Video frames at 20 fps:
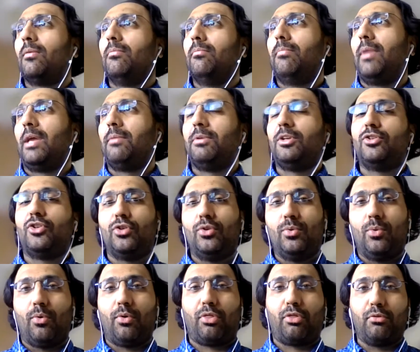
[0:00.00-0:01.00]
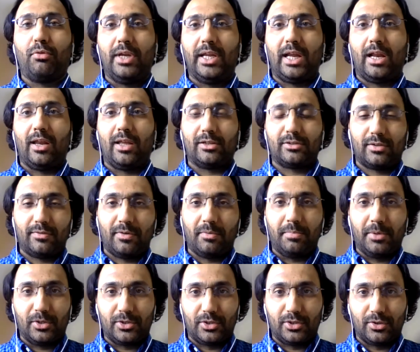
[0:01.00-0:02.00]
maybe 2 or 3 clicks of a
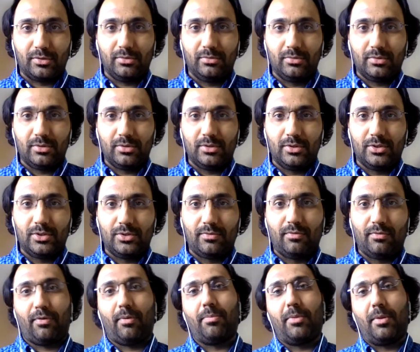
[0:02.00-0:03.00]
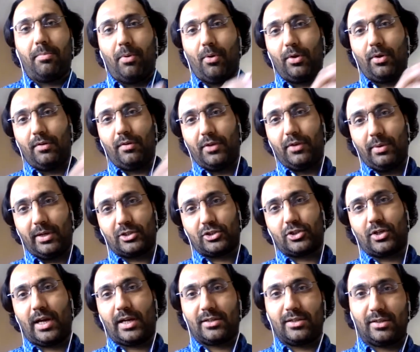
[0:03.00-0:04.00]
button from the point of view
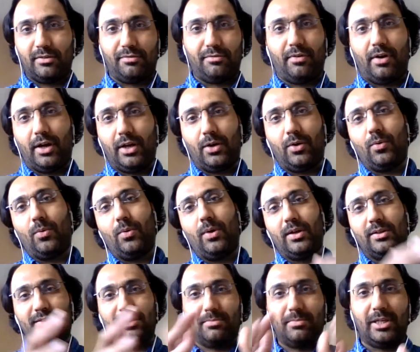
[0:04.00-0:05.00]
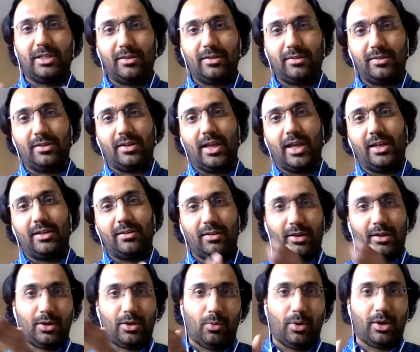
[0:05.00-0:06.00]
extracting the file, submitting the
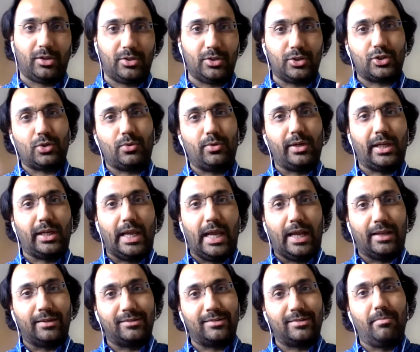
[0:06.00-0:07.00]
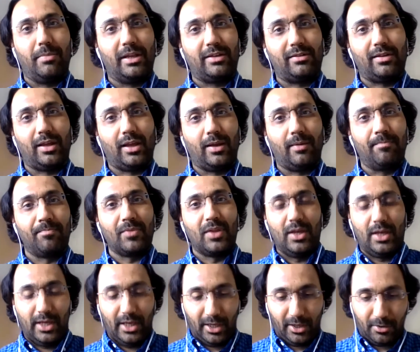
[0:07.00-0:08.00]
data, quality assuring it and submitting,
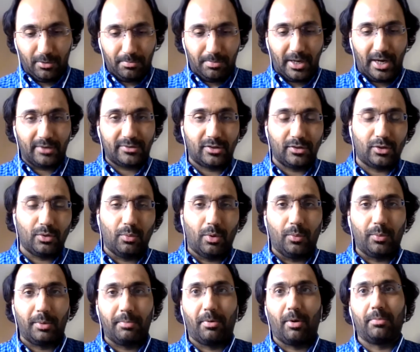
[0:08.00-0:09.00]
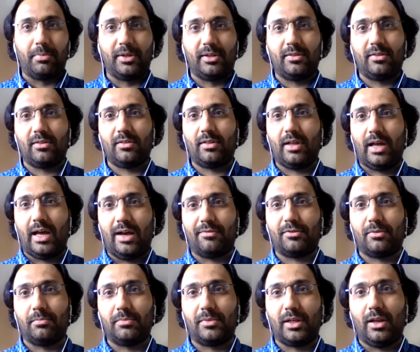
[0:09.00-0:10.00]
in comparison to what we probably have
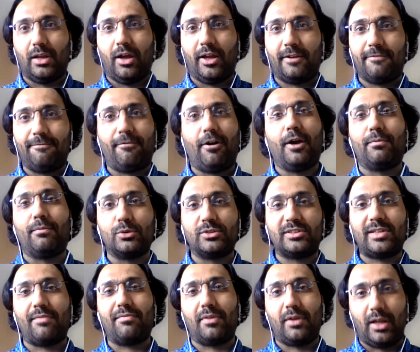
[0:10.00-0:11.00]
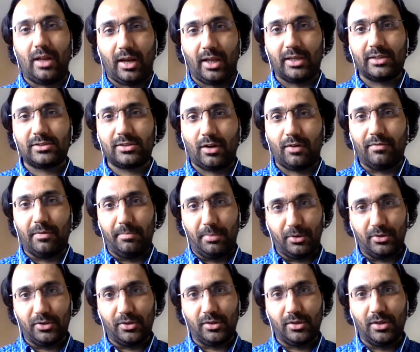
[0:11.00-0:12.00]
something like 5 or 7 clicks of a
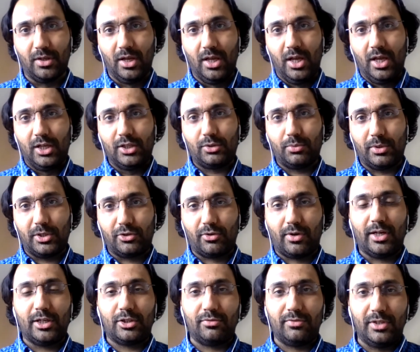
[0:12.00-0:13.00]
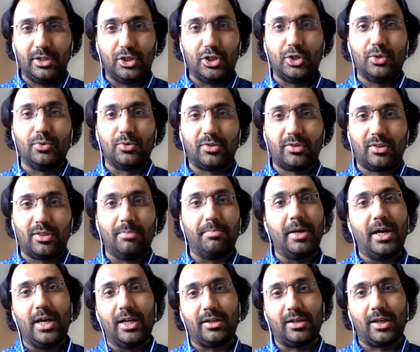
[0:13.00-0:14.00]
button. So we're trying to reduce the
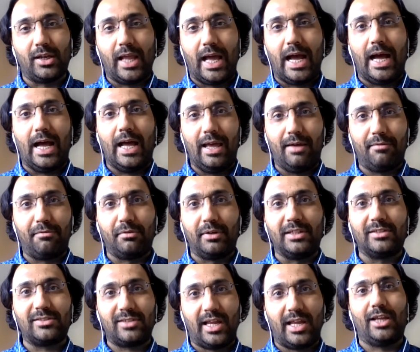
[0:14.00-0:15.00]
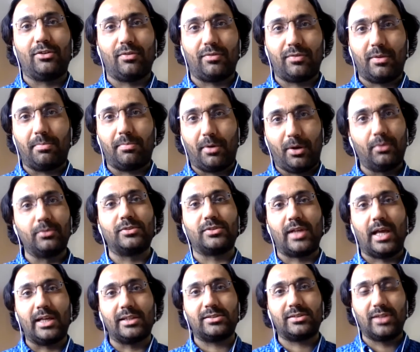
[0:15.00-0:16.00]
burden at every stage of the
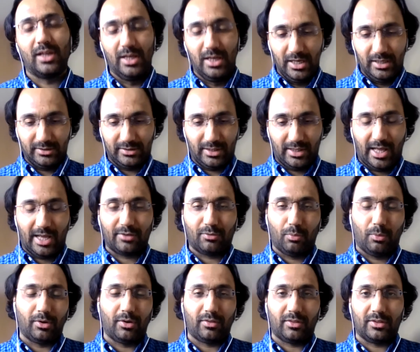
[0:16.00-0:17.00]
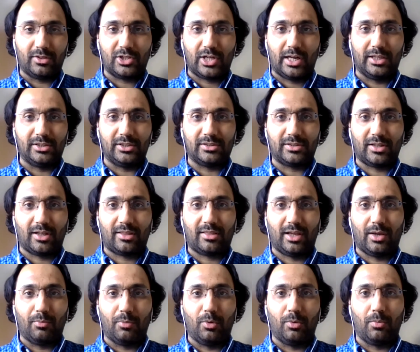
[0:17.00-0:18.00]
process. So that's one of the challenges I
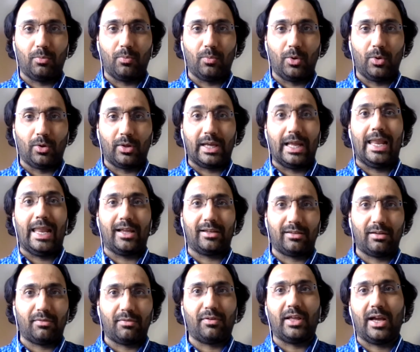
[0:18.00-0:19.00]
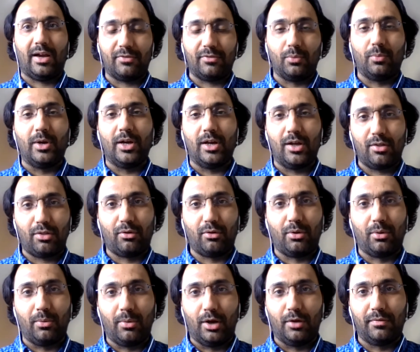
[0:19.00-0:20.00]
think we'll collectively have to work
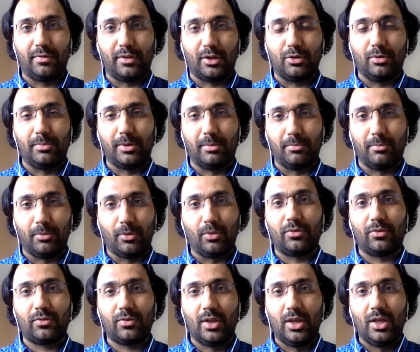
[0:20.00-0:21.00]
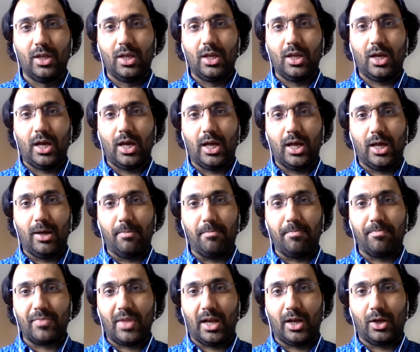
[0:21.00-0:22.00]
through over the coming months
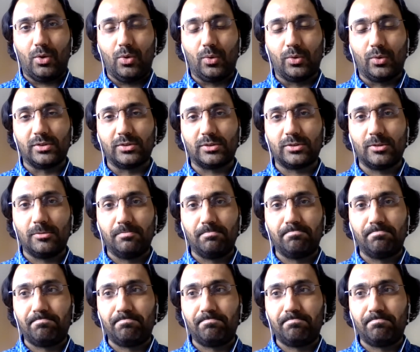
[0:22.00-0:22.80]
and quarters.